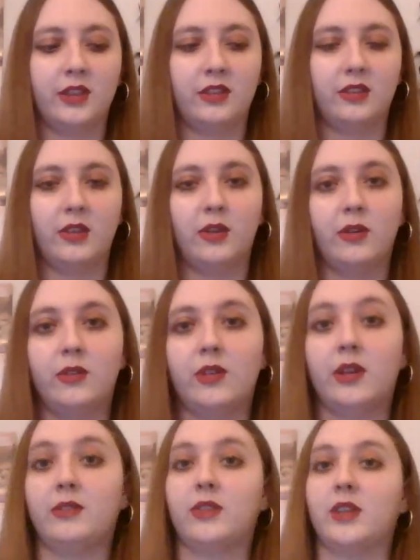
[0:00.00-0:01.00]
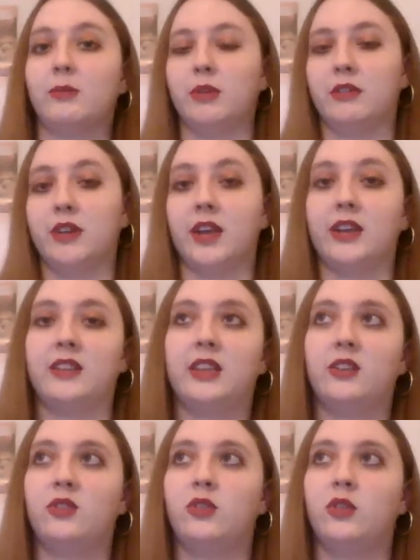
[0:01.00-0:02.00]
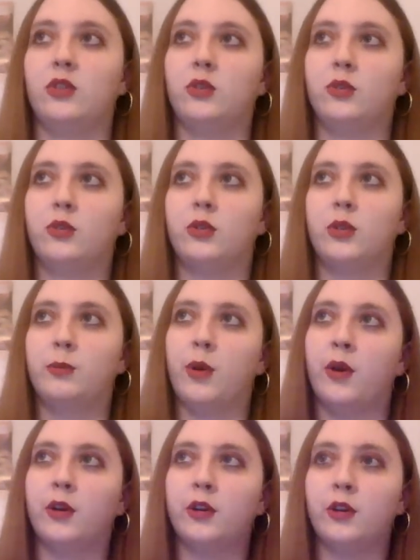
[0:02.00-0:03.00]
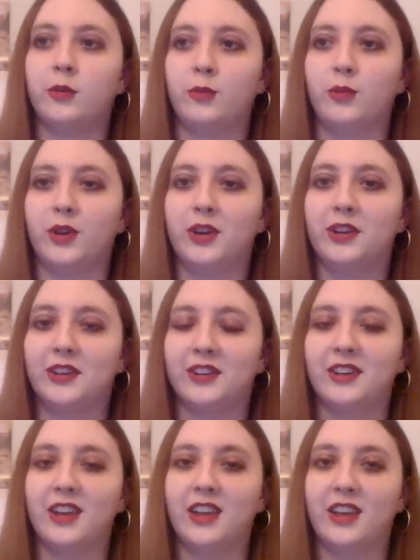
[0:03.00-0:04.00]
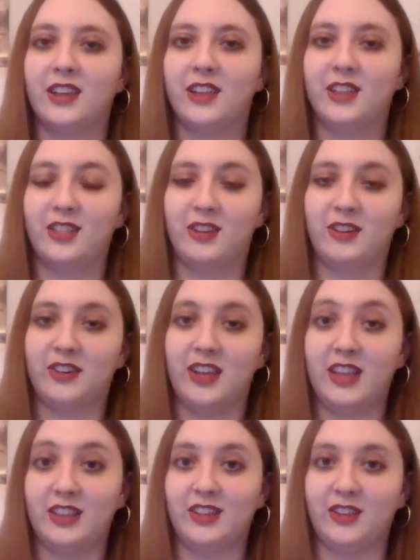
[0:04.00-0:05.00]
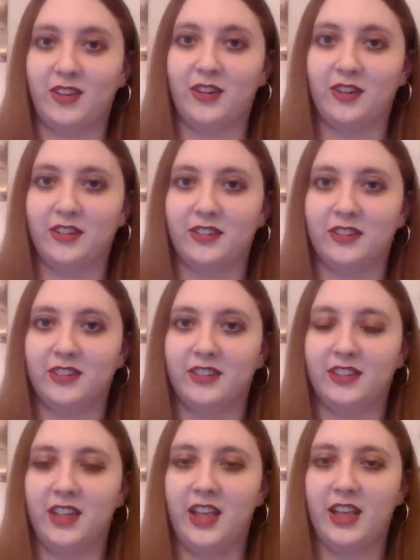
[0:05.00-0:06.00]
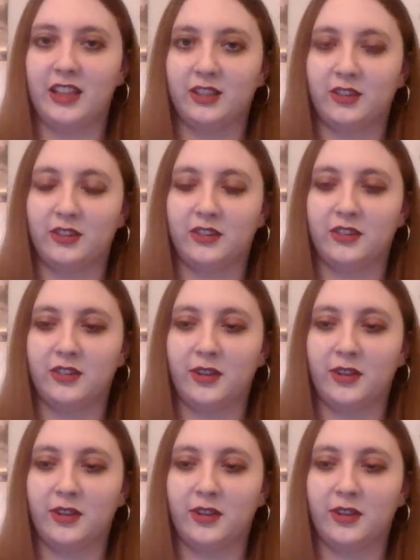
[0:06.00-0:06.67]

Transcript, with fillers: So I'm going to be reacting to the part where they're in the car and they're